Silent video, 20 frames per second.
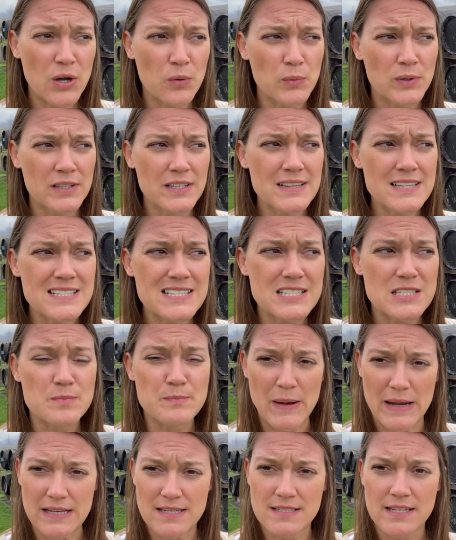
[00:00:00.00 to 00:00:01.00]
we're in the
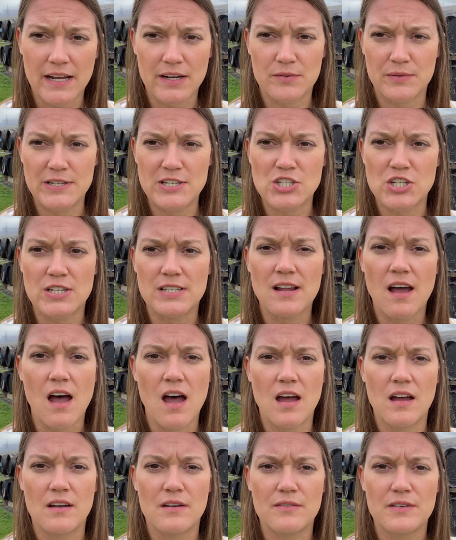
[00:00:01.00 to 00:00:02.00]
Speyside region
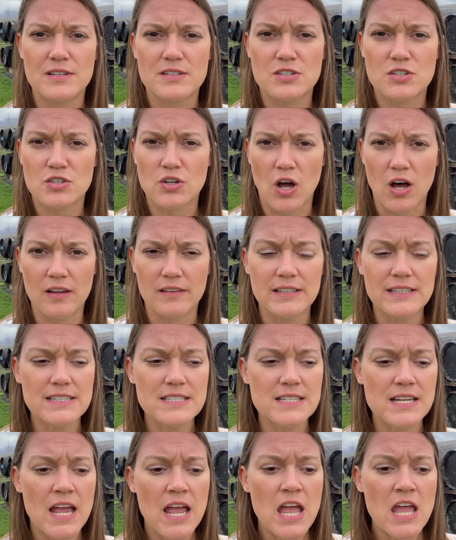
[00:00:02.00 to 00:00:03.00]
of
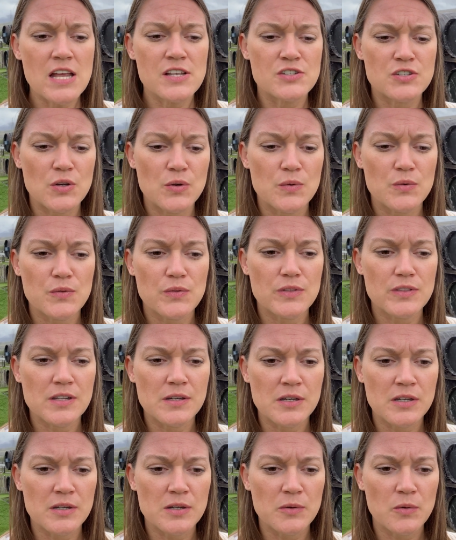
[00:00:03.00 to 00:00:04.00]
Scotland, so
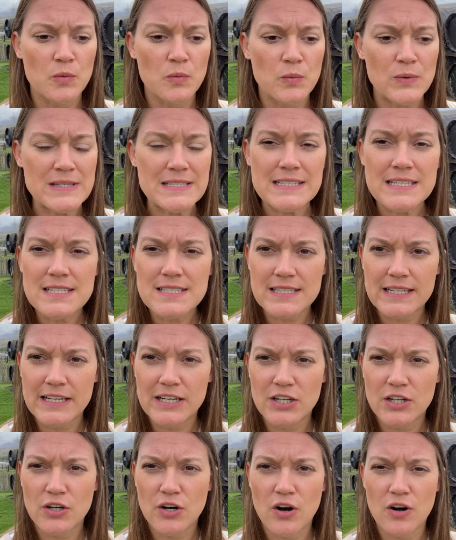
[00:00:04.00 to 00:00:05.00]
the whiskeys
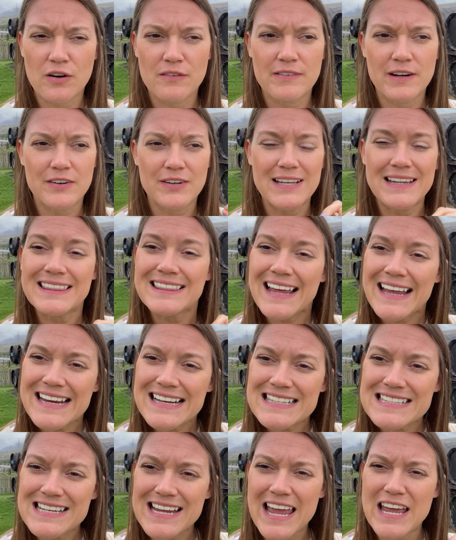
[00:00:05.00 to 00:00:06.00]
here are very
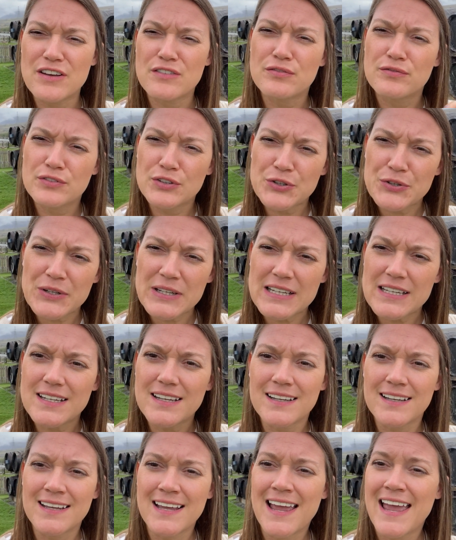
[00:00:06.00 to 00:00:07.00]
light and fruity
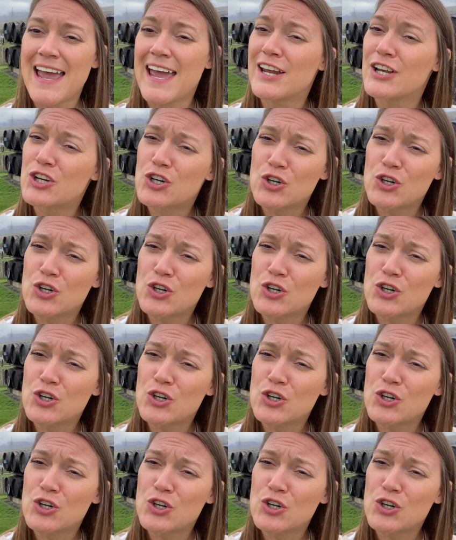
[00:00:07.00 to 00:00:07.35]
and